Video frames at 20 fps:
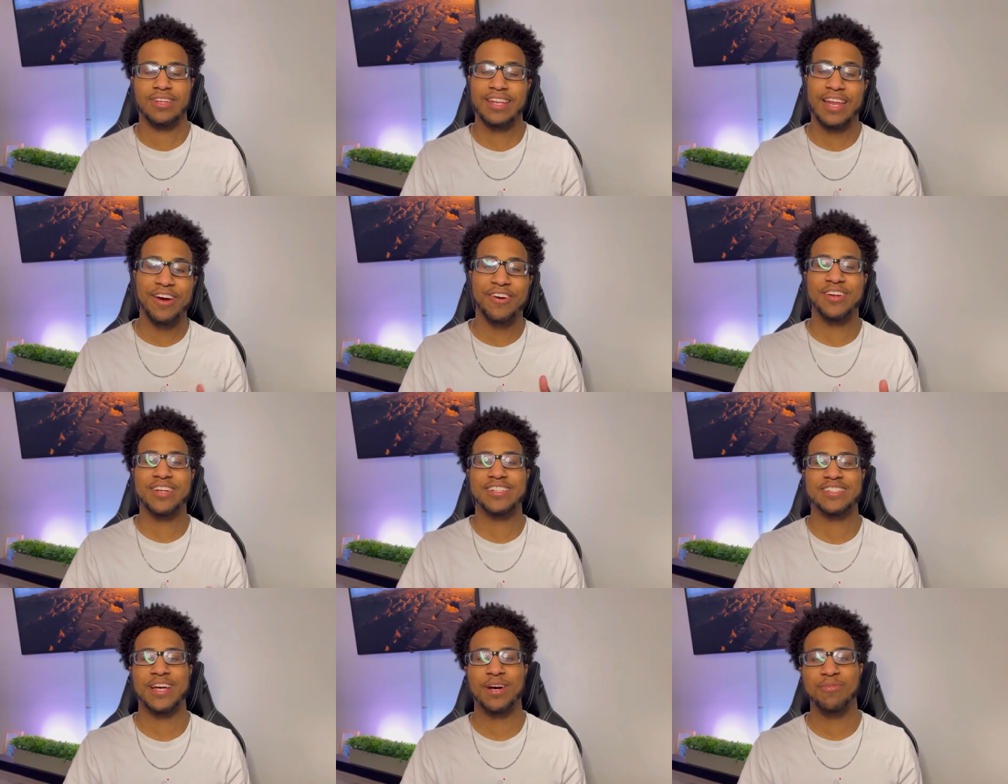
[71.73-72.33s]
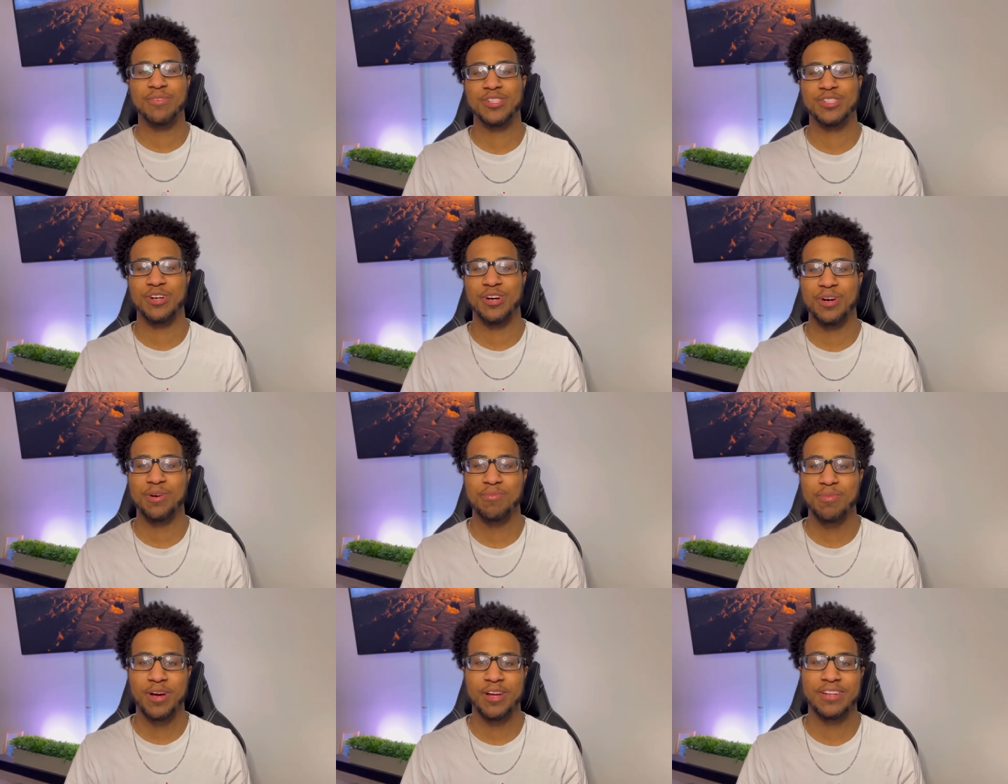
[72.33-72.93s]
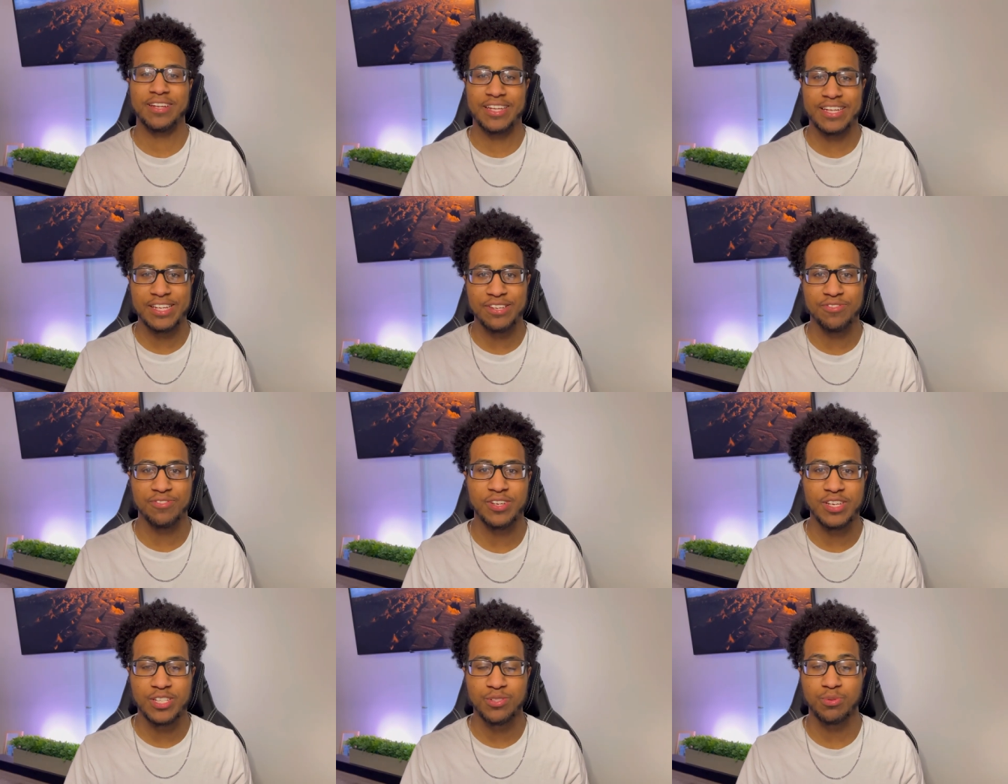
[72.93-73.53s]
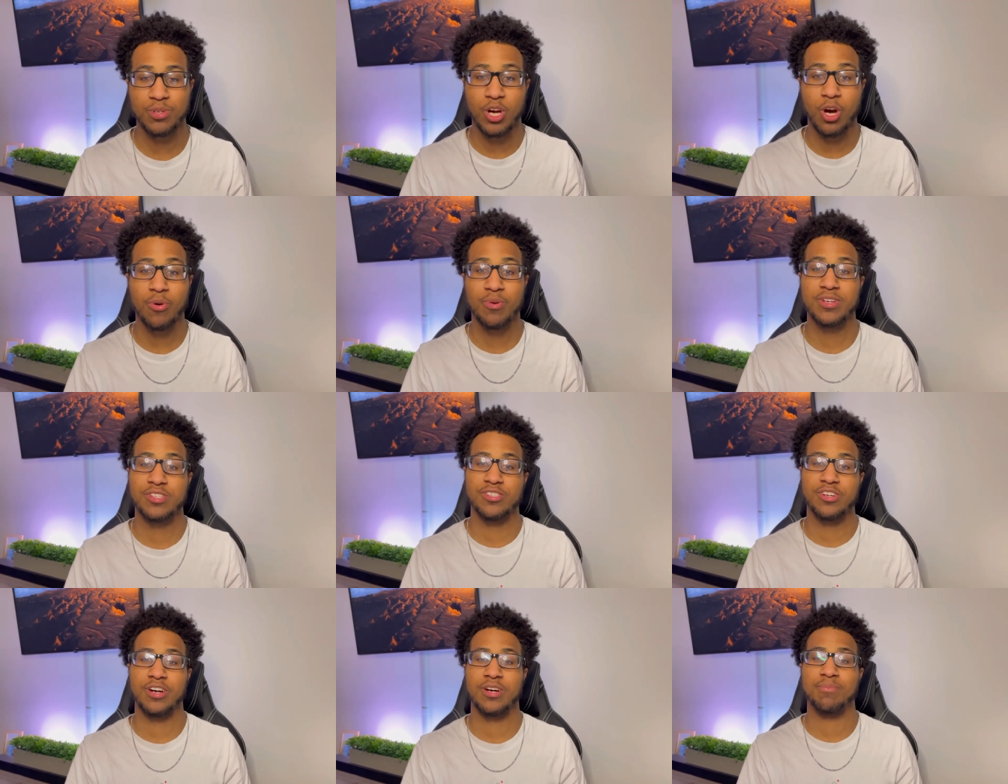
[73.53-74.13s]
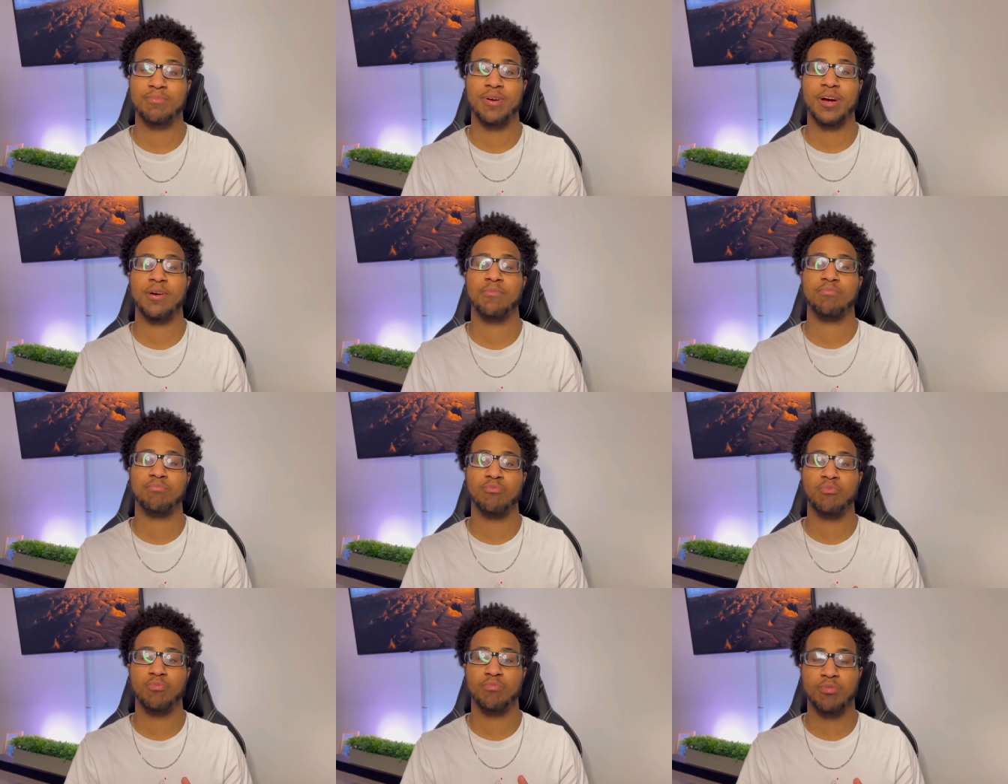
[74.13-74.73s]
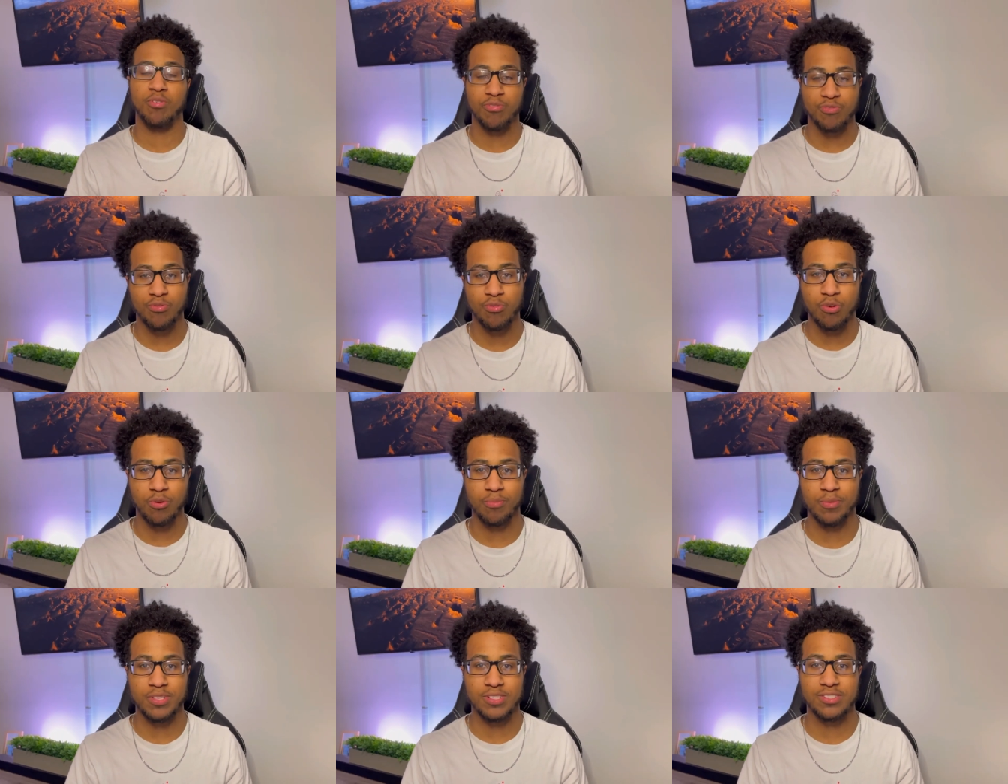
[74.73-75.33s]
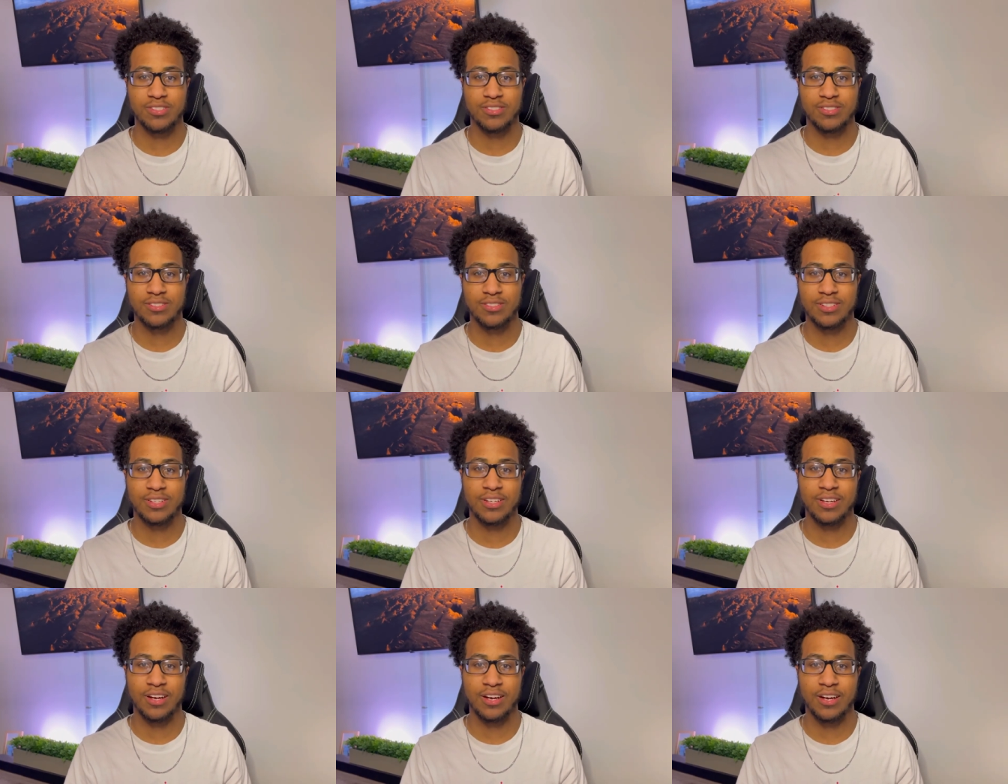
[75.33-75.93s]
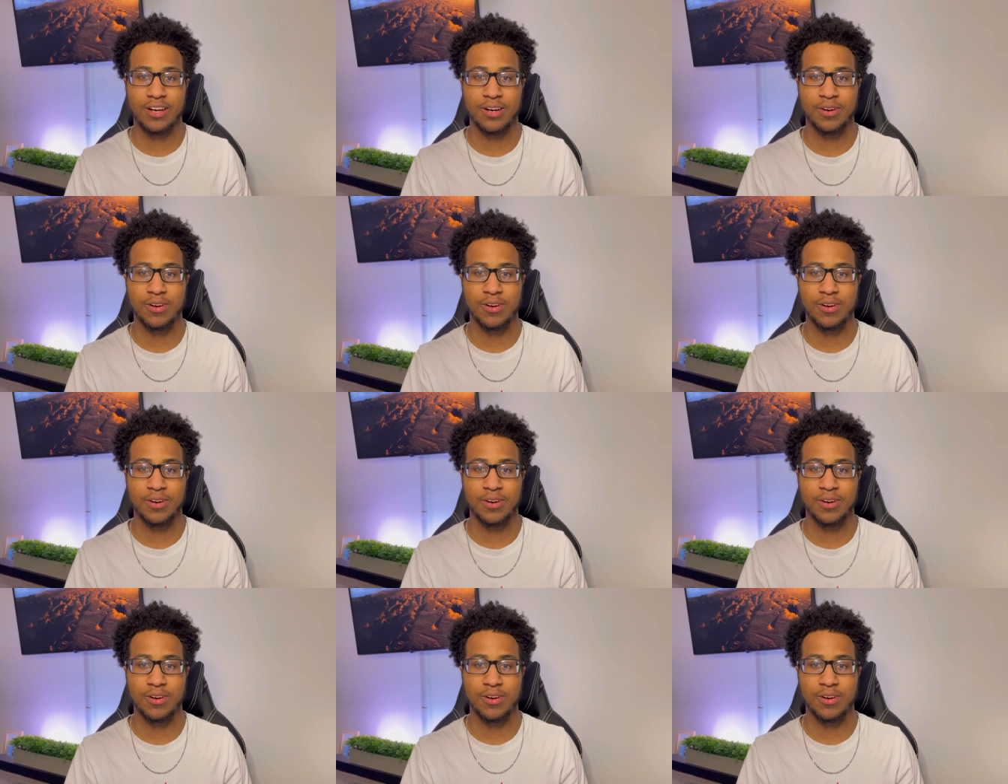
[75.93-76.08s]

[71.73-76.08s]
Now, anytime we talk about EVs, we always talk about performance uh,